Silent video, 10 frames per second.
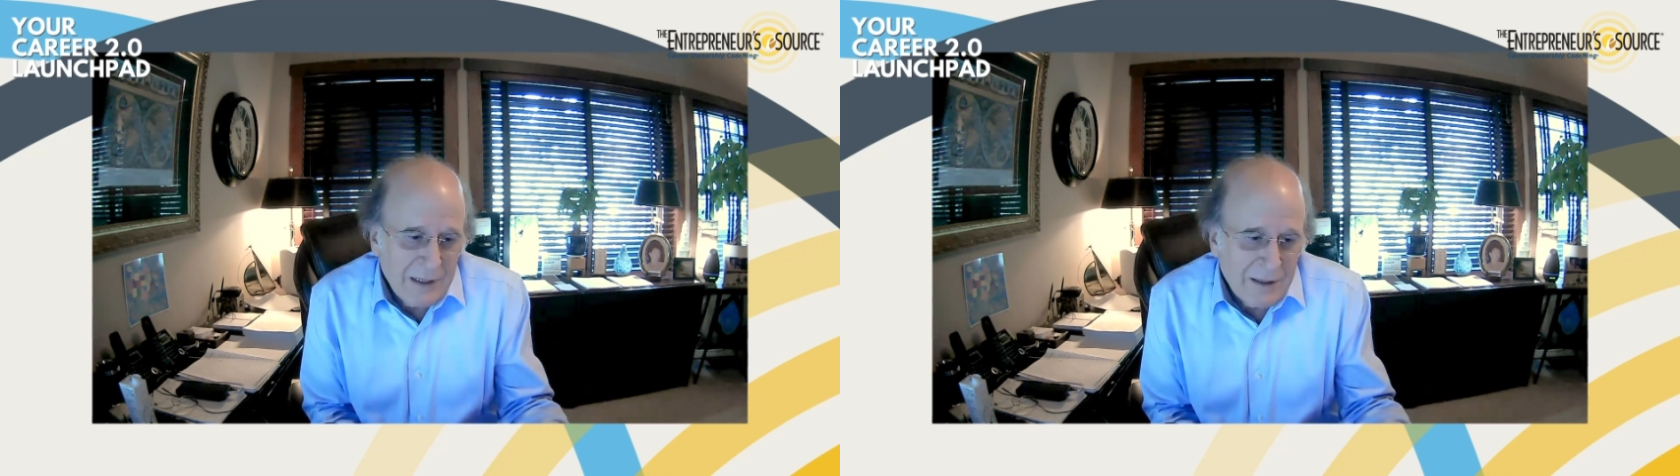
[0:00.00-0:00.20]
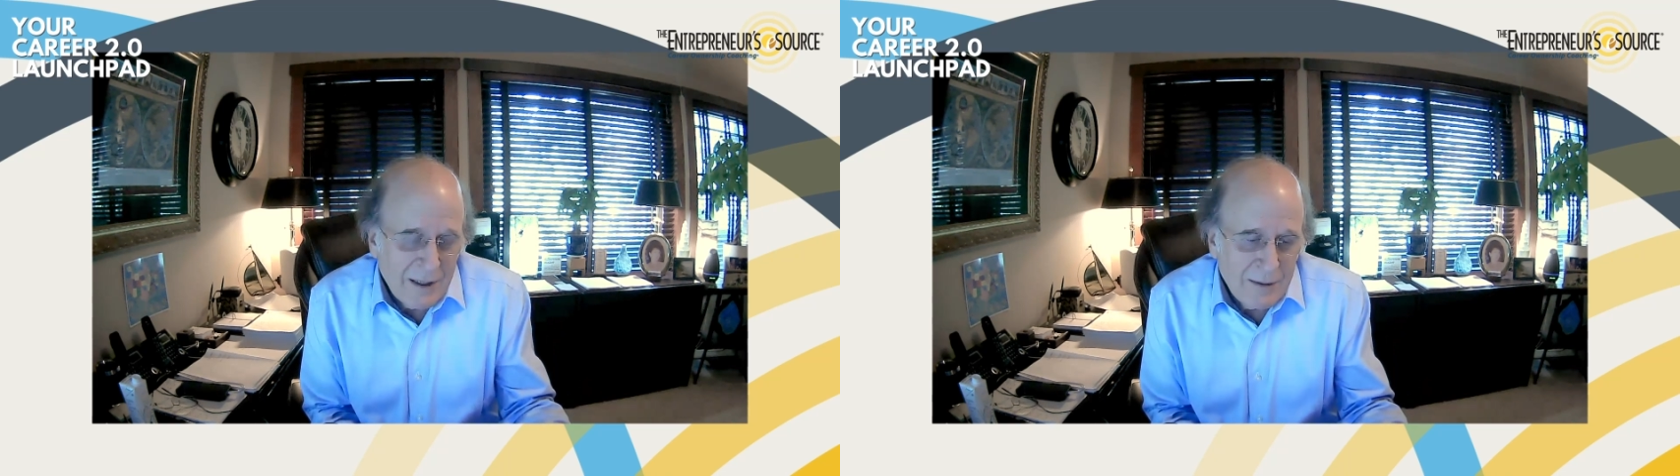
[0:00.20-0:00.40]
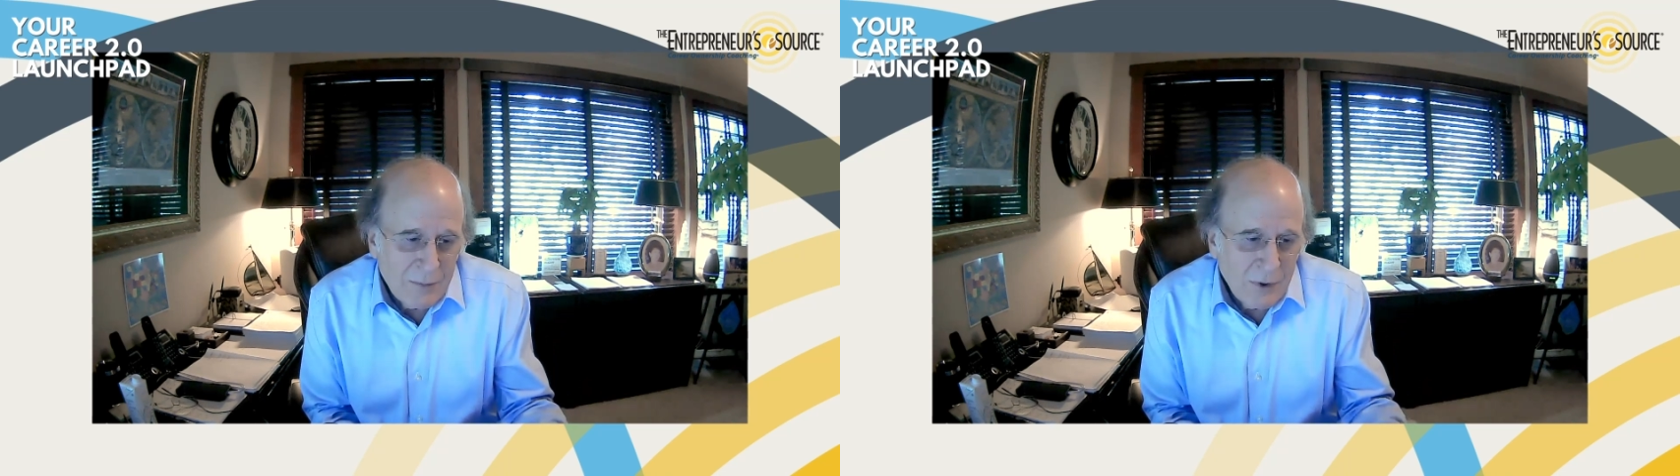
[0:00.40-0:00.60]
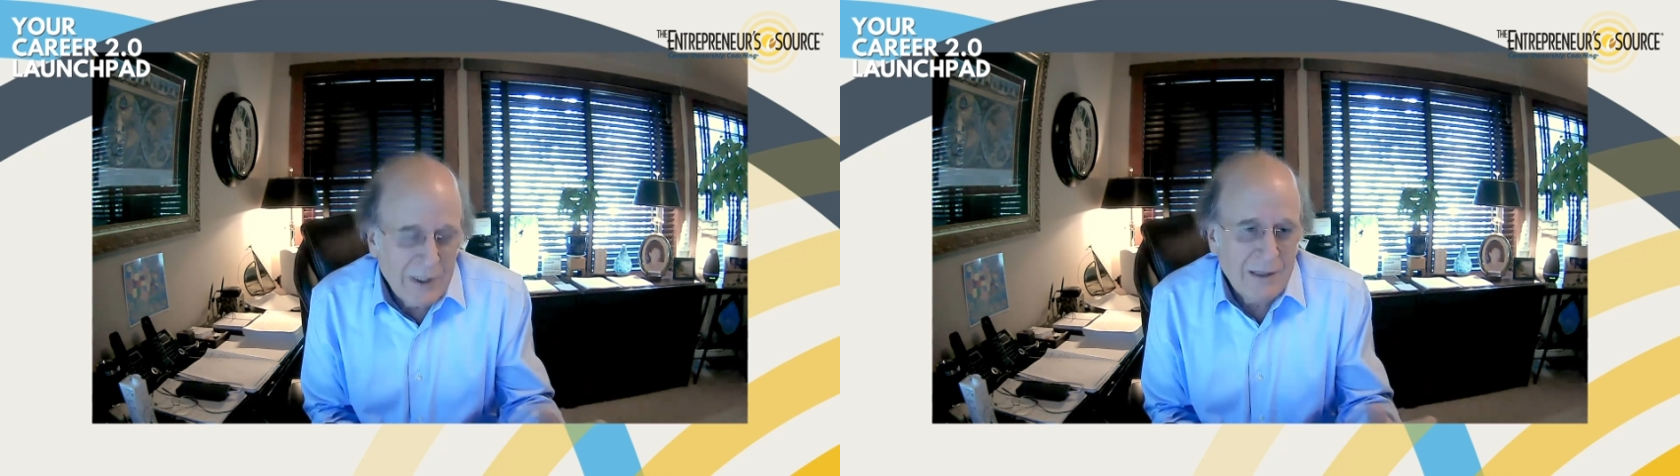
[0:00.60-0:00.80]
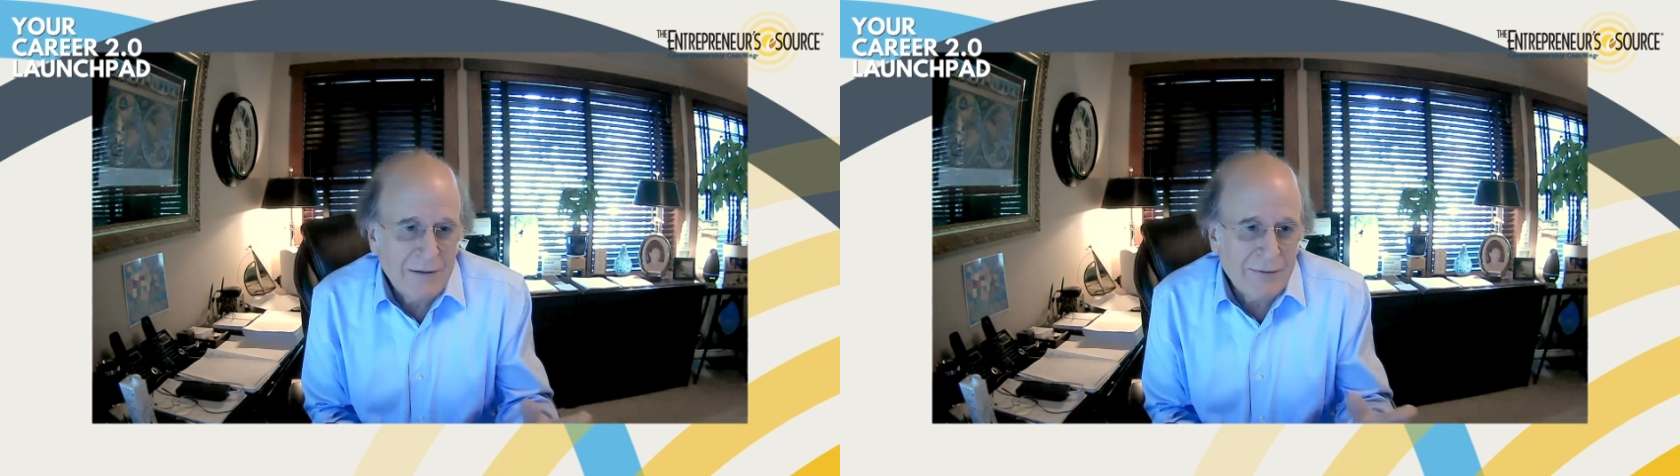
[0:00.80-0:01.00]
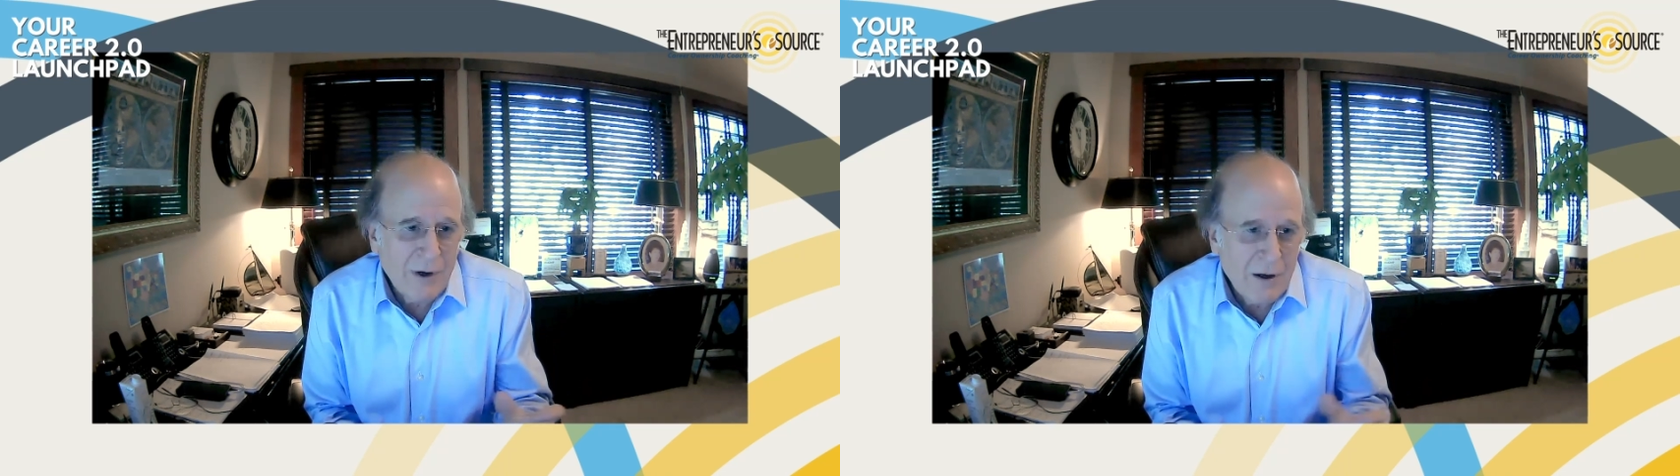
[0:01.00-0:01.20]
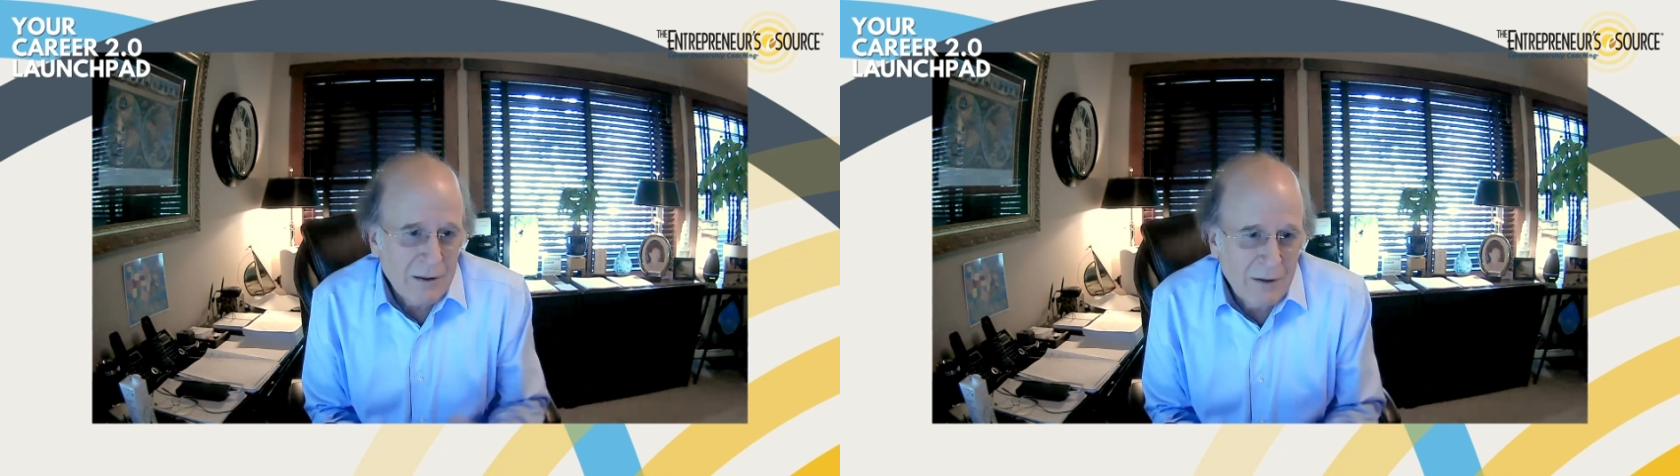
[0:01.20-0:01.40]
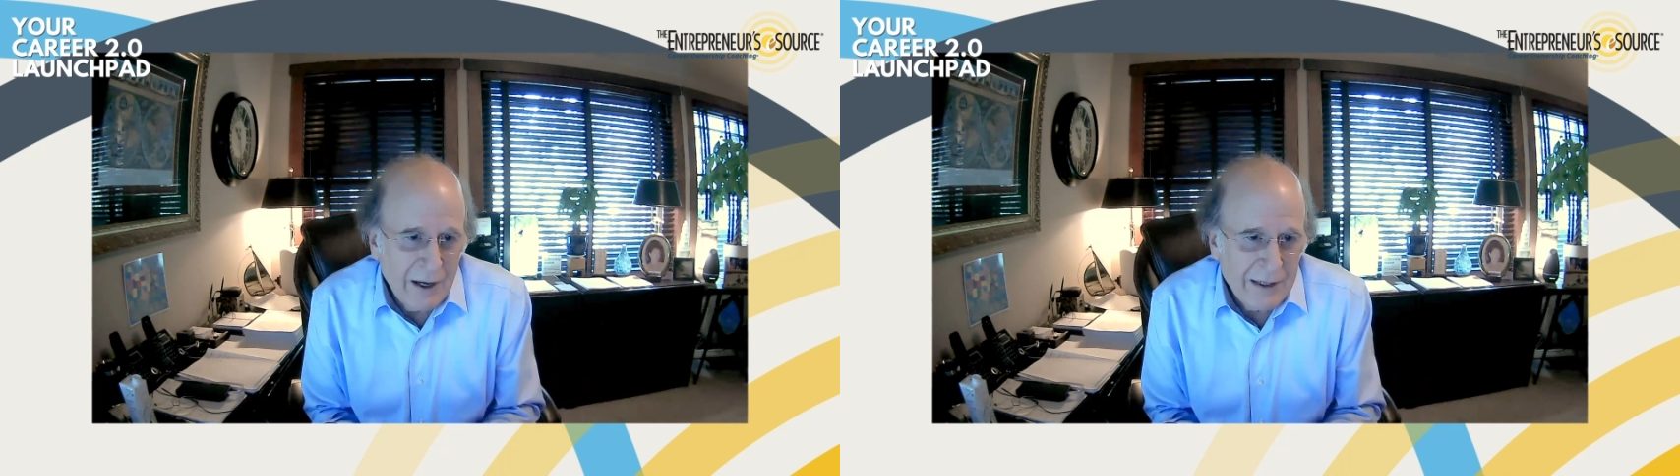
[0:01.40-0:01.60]
to come looking for our
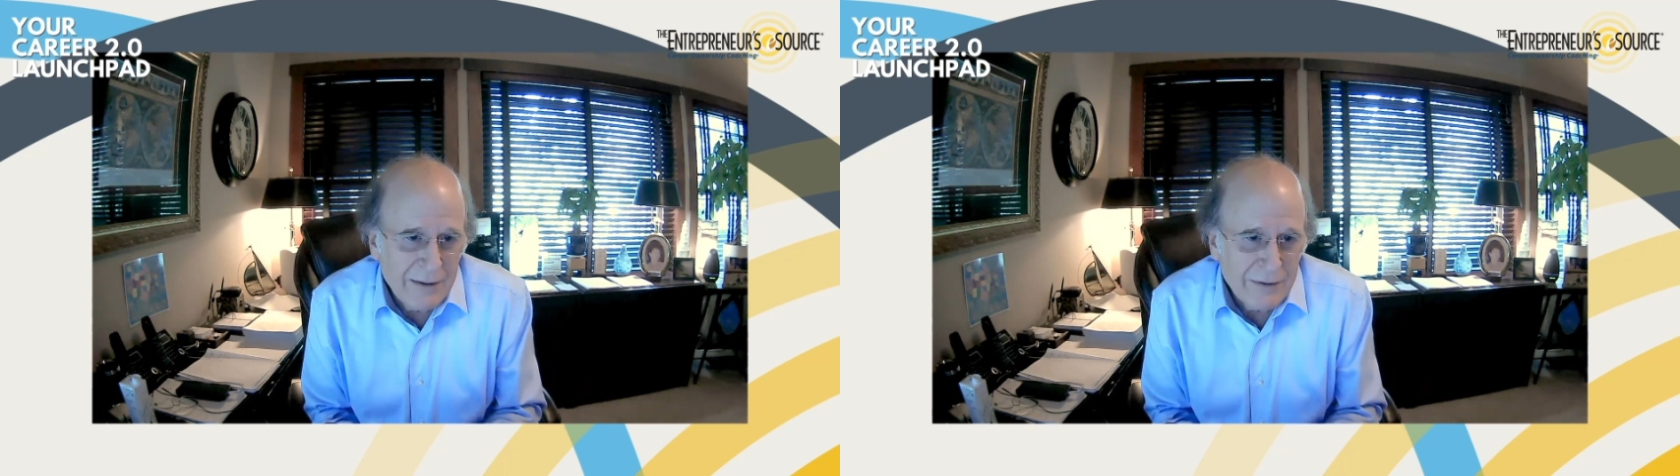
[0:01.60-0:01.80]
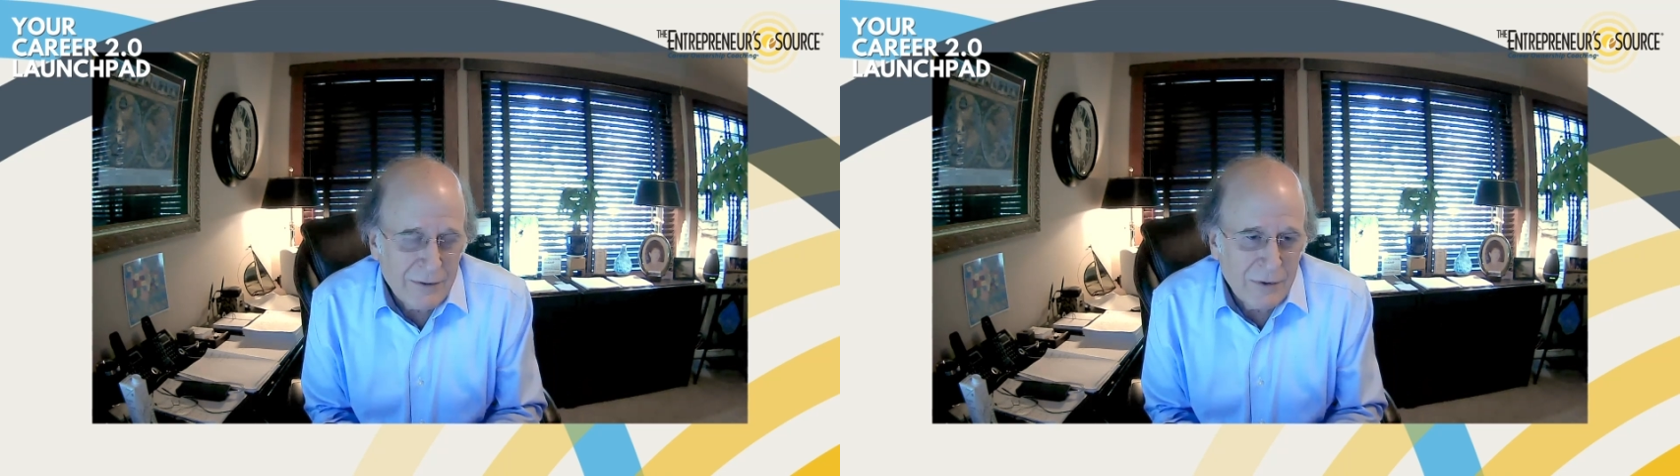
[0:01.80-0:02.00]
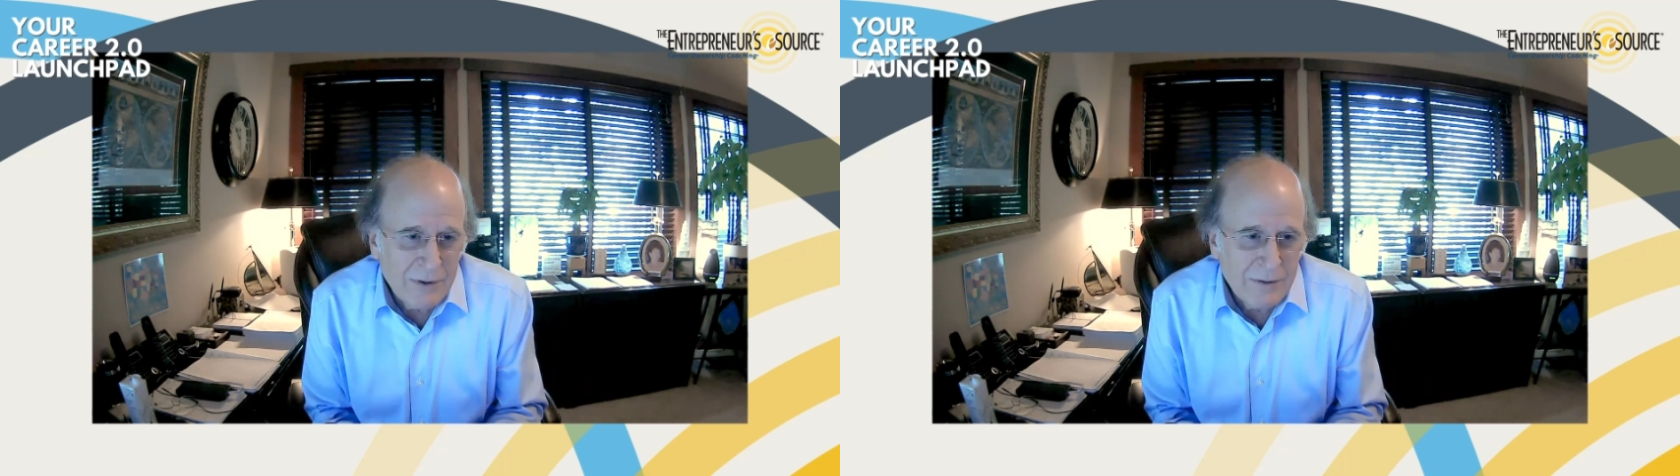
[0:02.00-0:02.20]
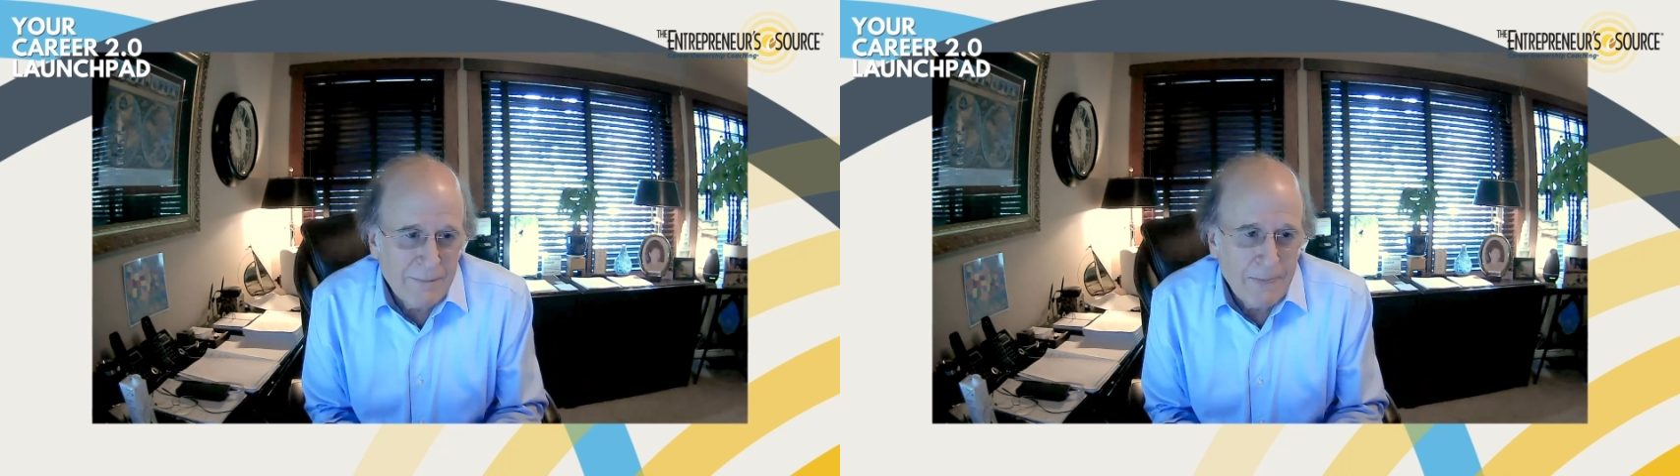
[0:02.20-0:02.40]
client through a